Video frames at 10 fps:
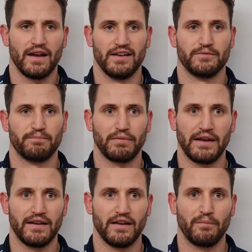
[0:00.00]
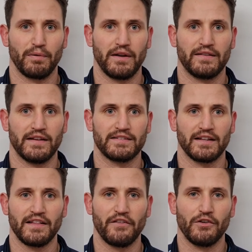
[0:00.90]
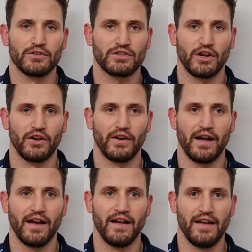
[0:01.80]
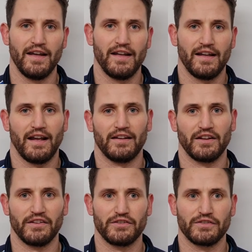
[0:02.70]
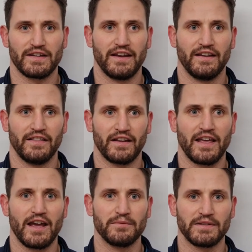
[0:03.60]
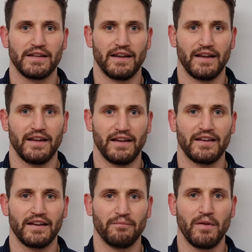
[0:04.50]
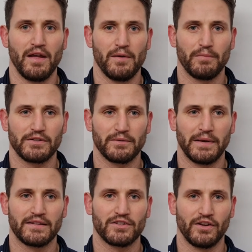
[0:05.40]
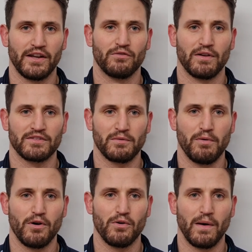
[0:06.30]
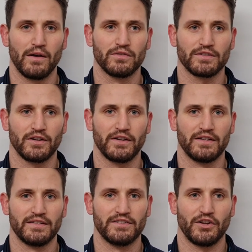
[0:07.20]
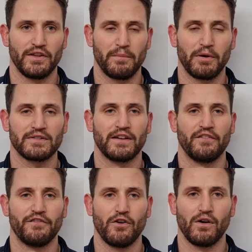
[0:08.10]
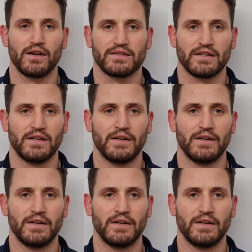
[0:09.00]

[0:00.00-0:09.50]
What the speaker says: He's played at a pretty decent level. So as you've seen in the games, he can put some hits on. He runs the ball well. So he's only a positive for us.